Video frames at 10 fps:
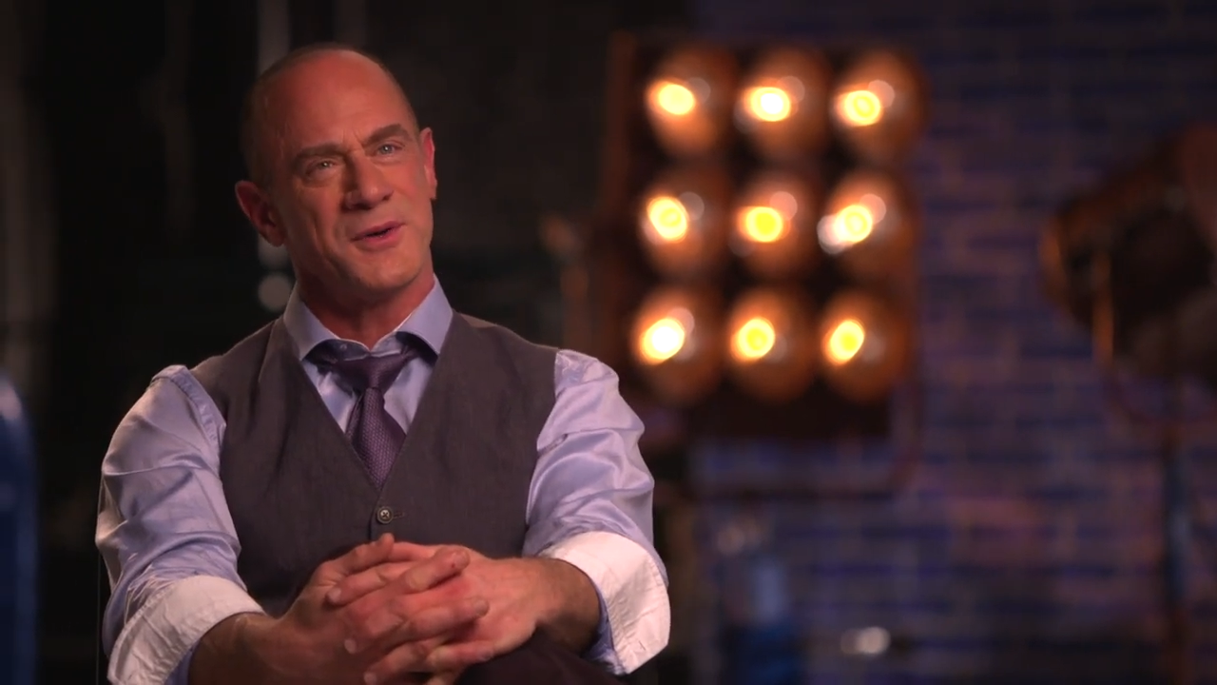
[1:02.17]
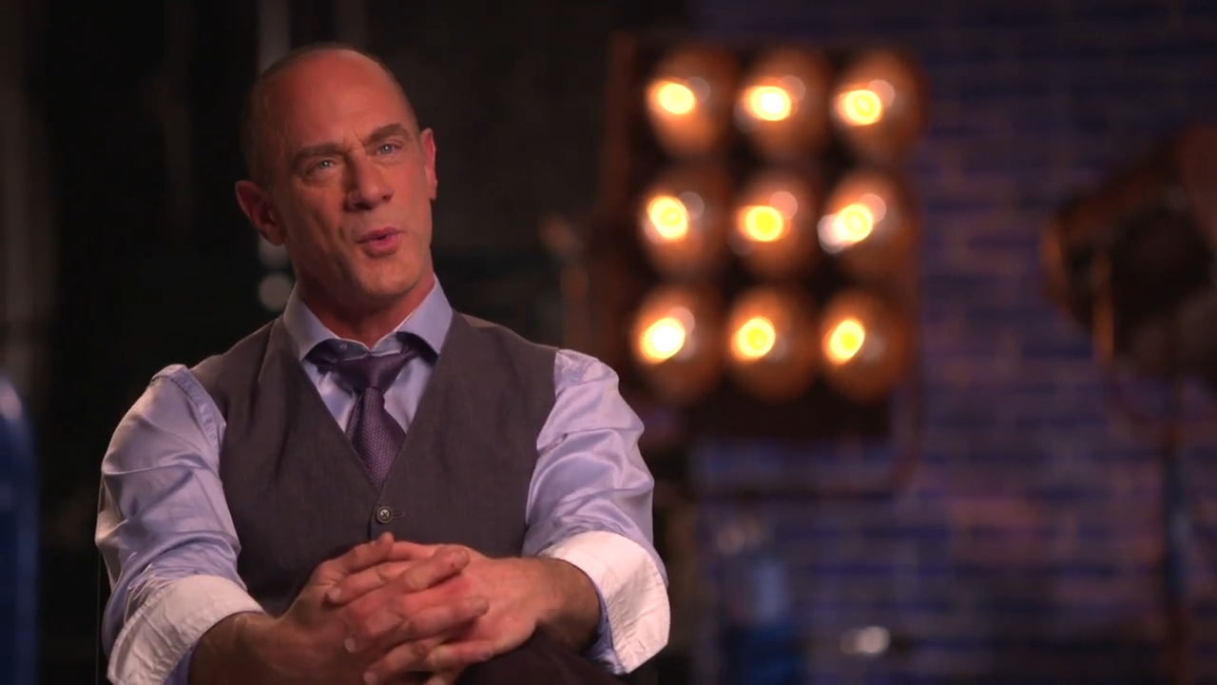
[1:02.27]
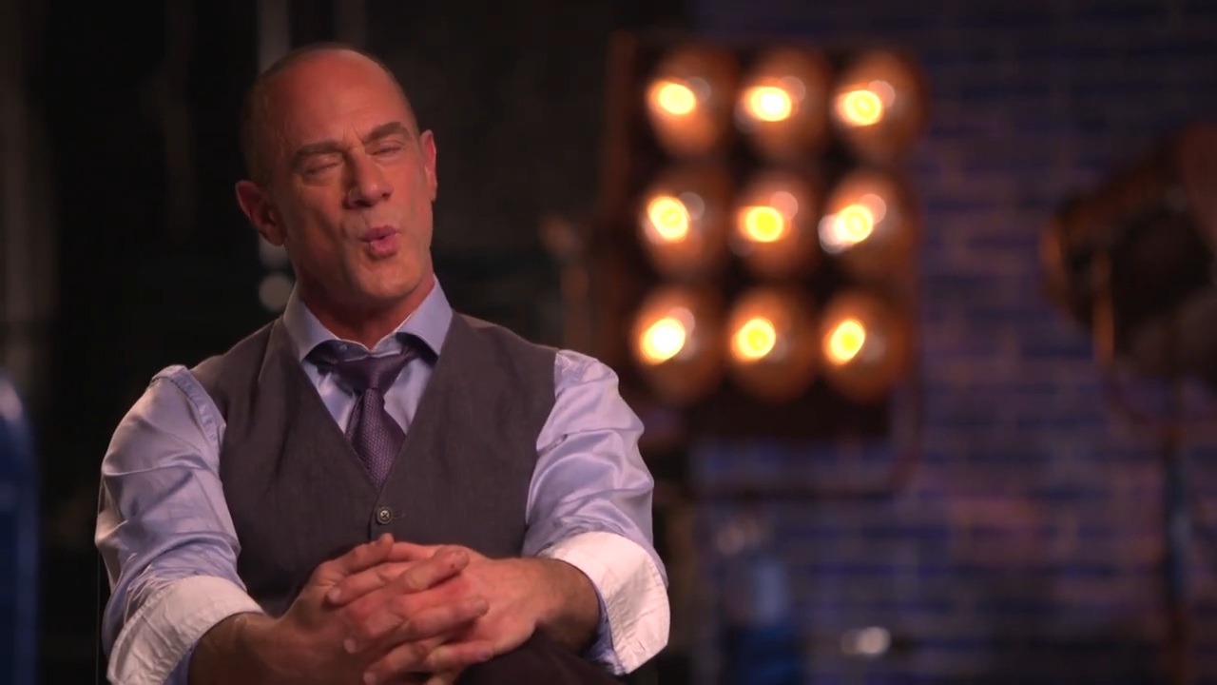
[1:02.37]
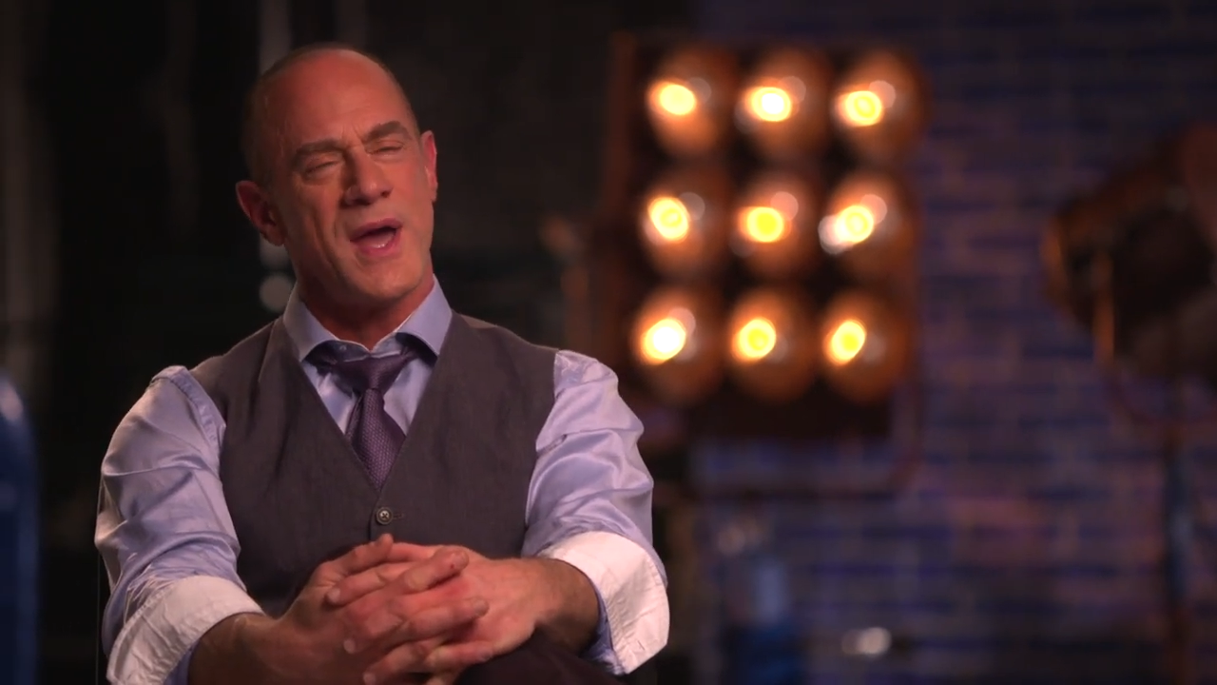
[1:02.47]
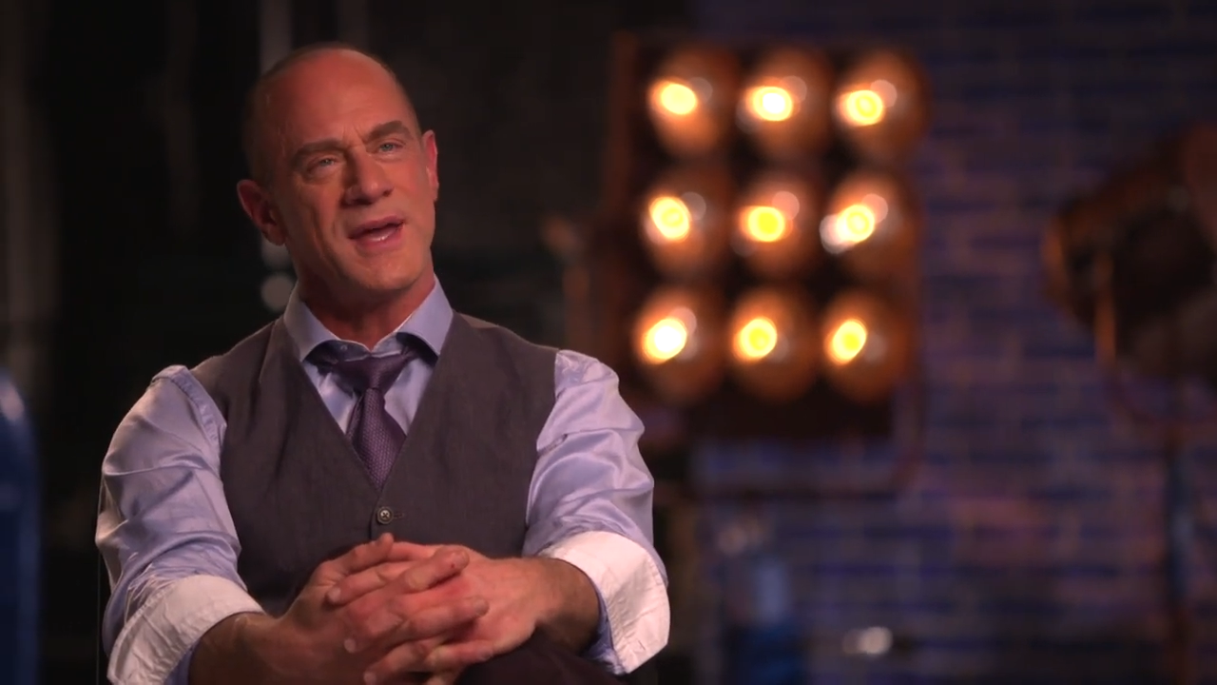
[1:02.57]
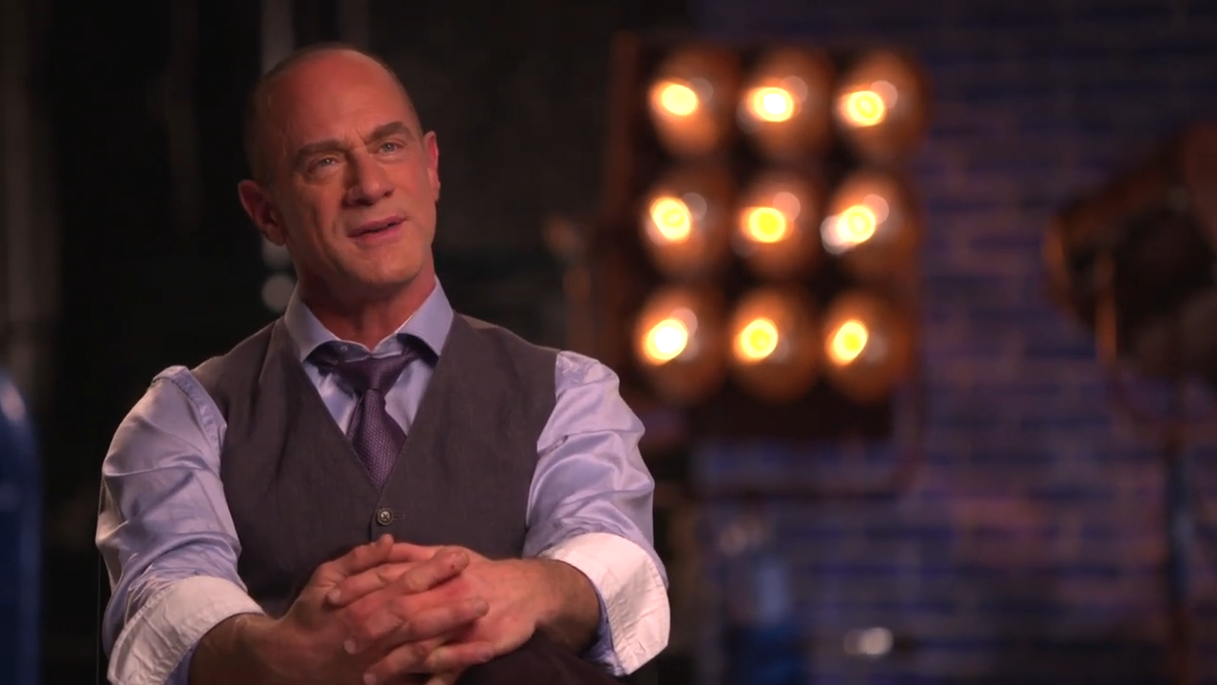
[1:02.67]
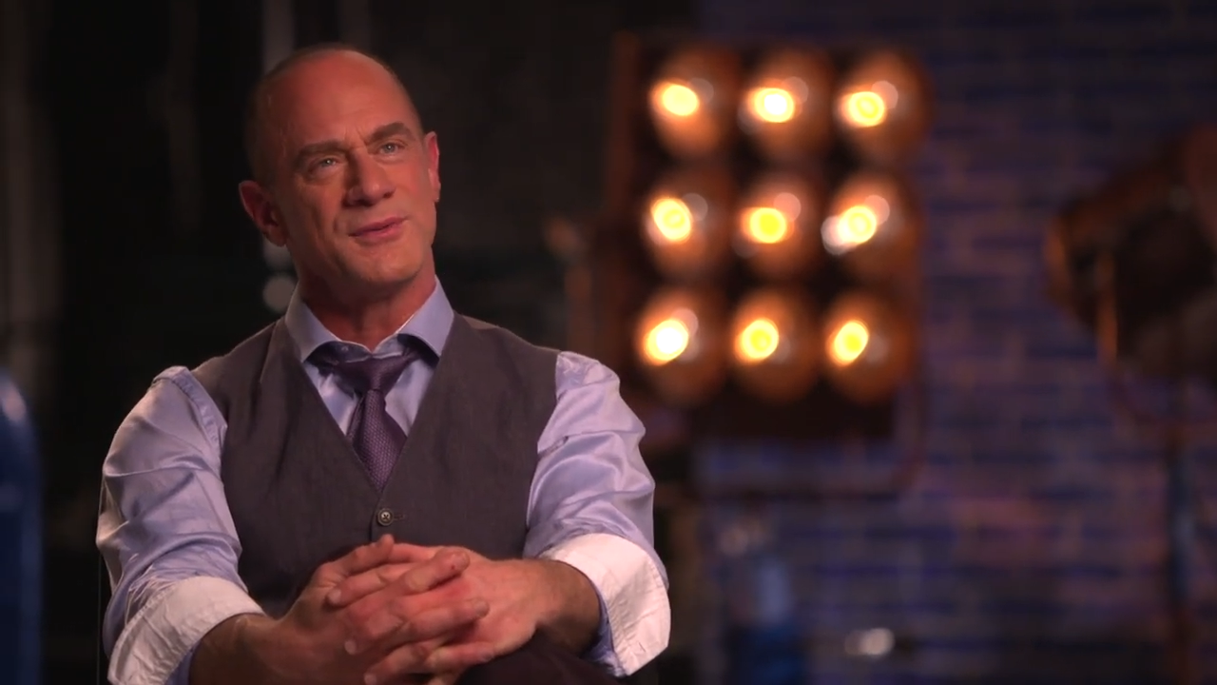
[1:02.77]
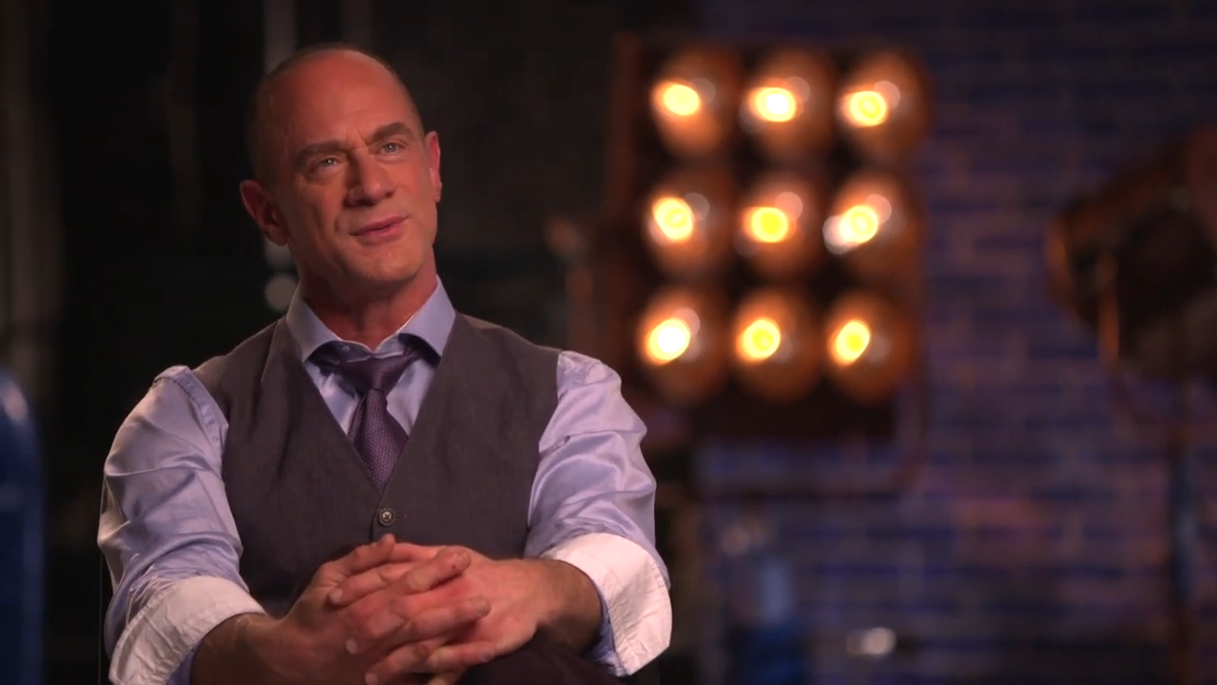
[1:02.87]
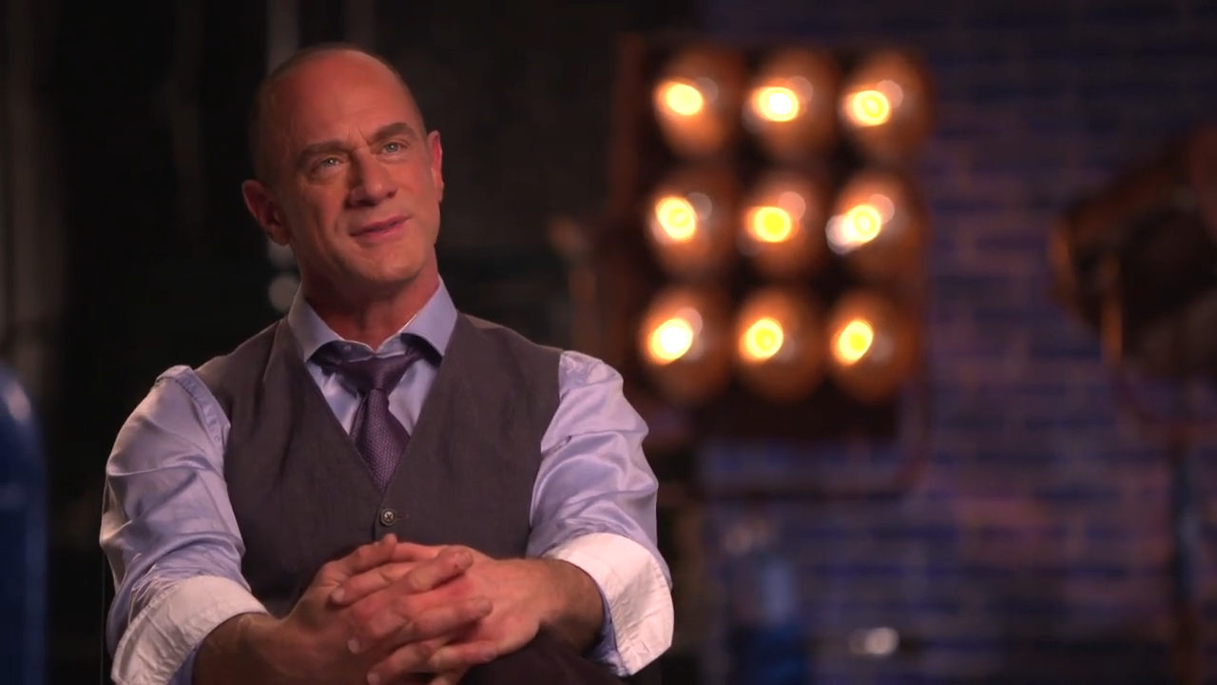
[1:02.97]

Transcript: a way, you